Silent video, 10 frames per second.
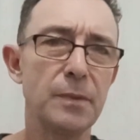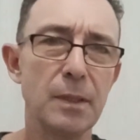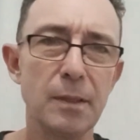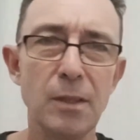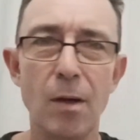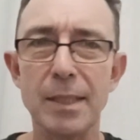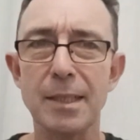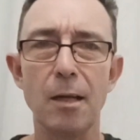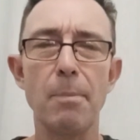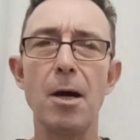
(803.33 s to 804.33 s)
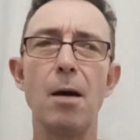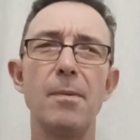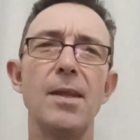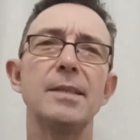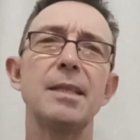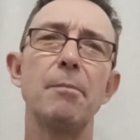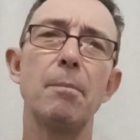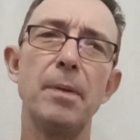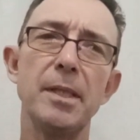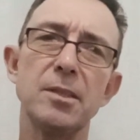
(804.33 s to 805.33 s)
the nice little apartment they'd sent
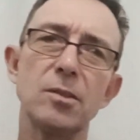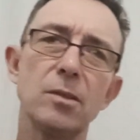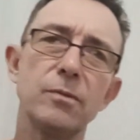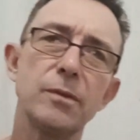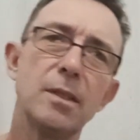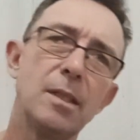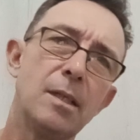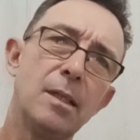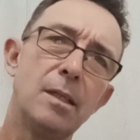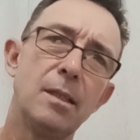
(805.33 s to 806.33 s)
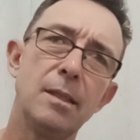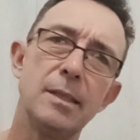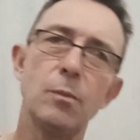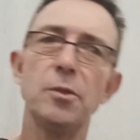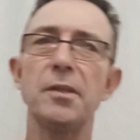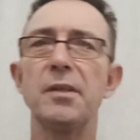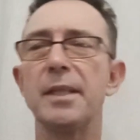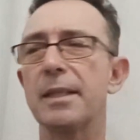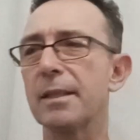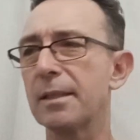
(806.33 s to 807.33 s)
me pictures of. He said, "What do you
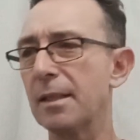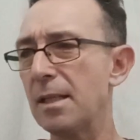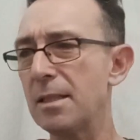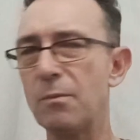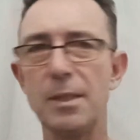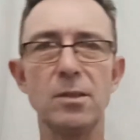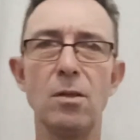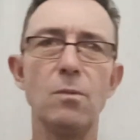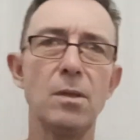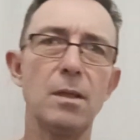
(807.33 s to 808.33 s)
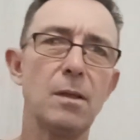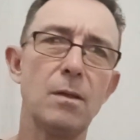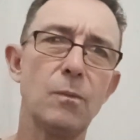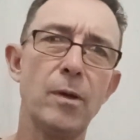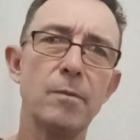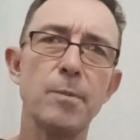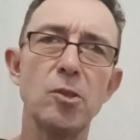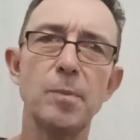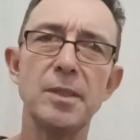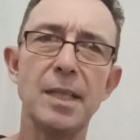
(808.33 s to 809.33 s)
think?" I said, "Well, it's not where I'm
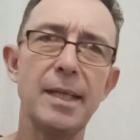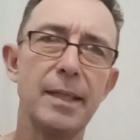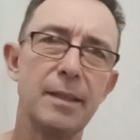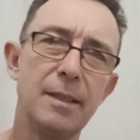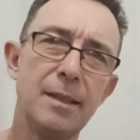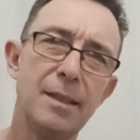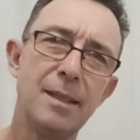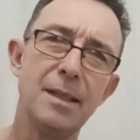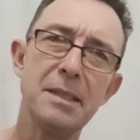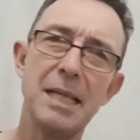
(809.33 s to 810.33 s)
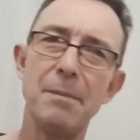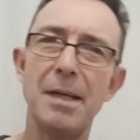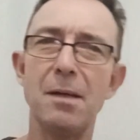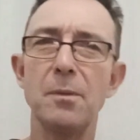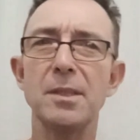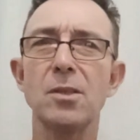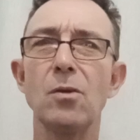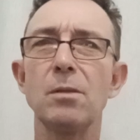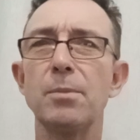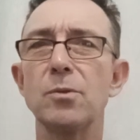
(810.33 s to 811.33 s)
supposed to be staying." Came out with this
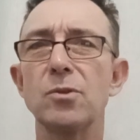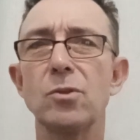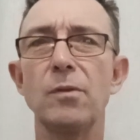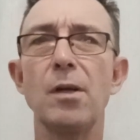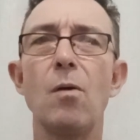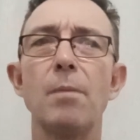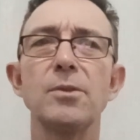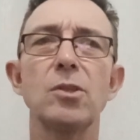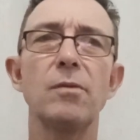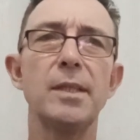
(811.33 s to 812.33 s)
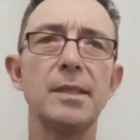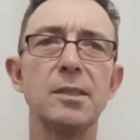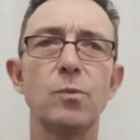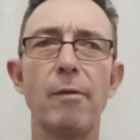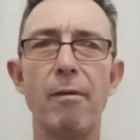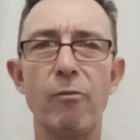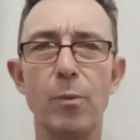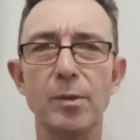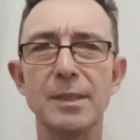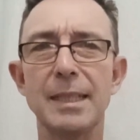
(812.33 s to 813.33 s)
cock and bull story. "Oh, I'm sorry, this is where
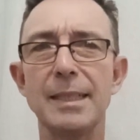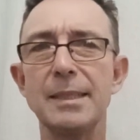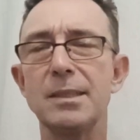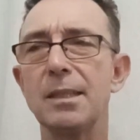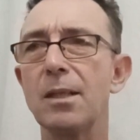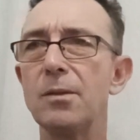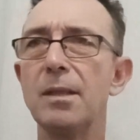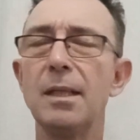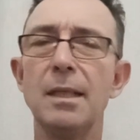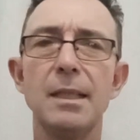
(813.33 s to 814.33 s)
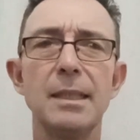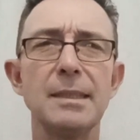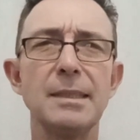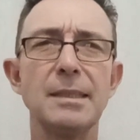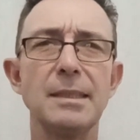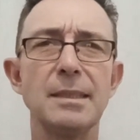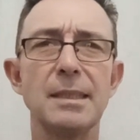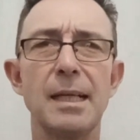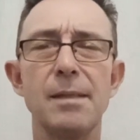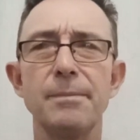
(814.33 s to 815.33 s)
everyone stays, This is